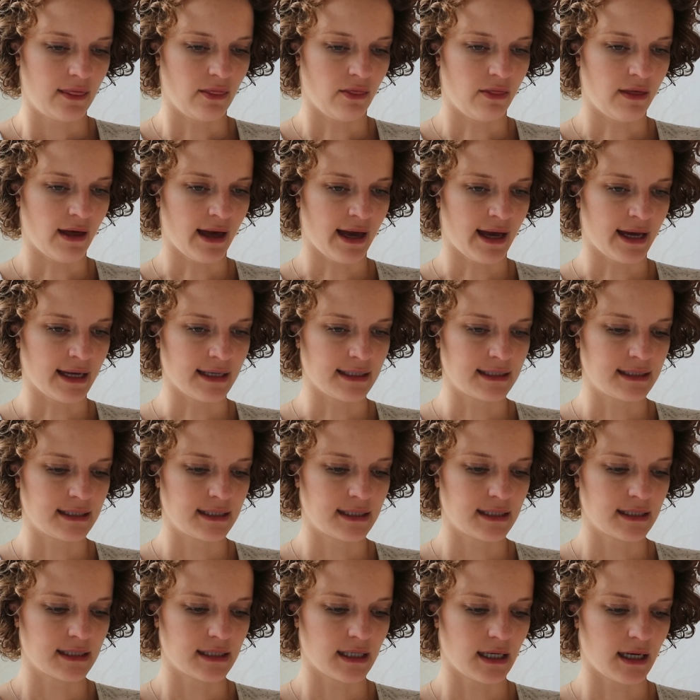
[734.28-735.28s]

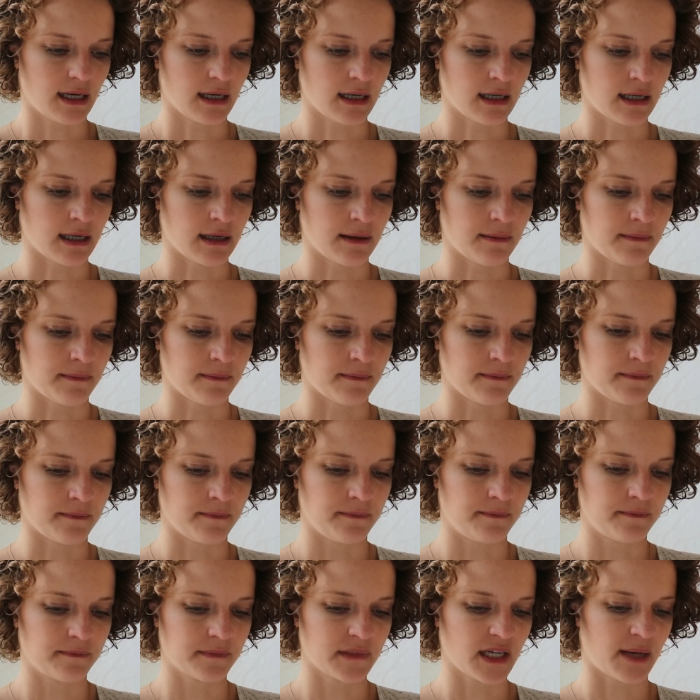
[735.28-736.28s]
that
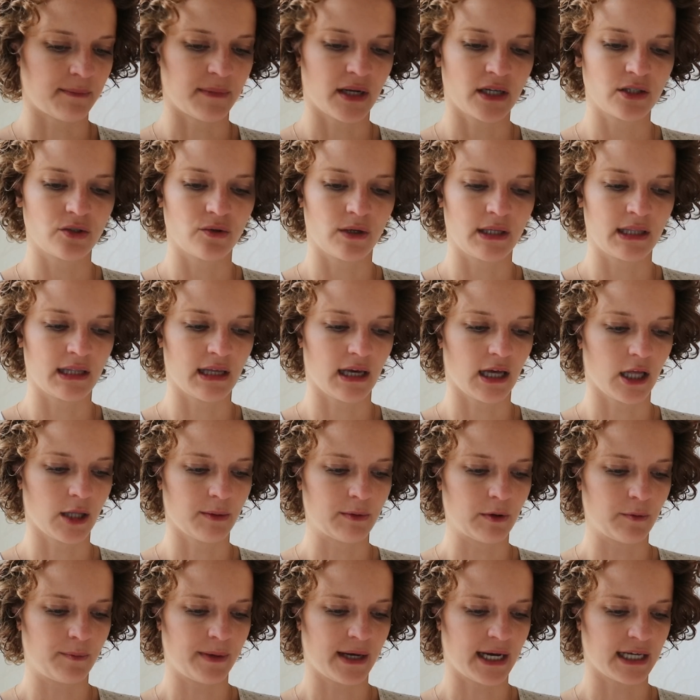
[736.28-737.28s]
I'm not doing the
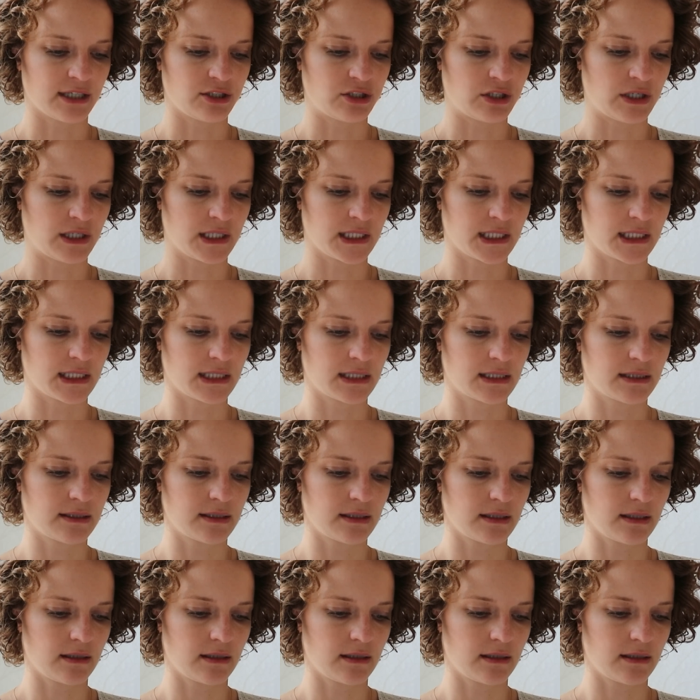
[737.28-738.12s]
elbow patches,